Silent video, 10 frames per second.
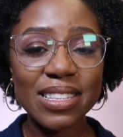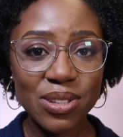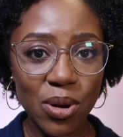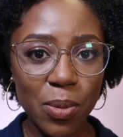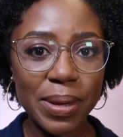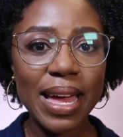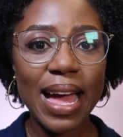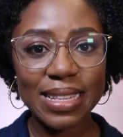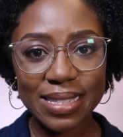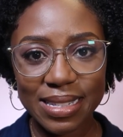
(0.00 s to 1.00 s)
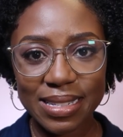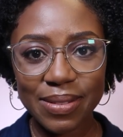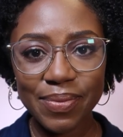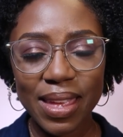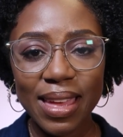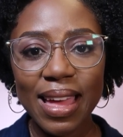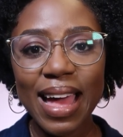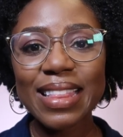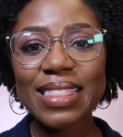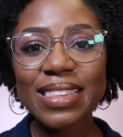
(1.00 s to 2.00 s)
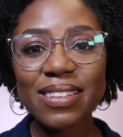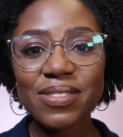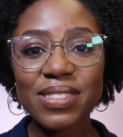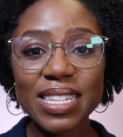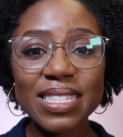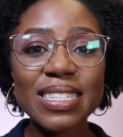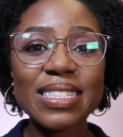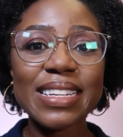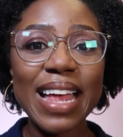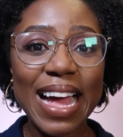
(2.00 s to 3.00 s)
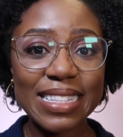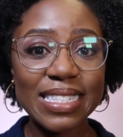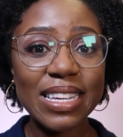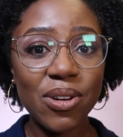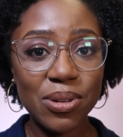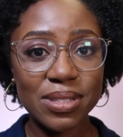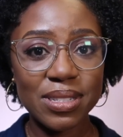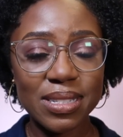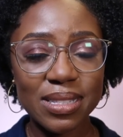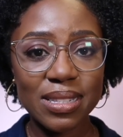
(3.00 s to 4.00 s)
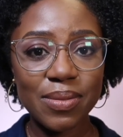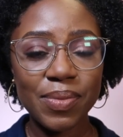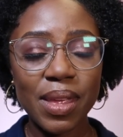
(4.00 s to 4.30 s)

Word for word: ascorbic acid. And this is an antioxidant.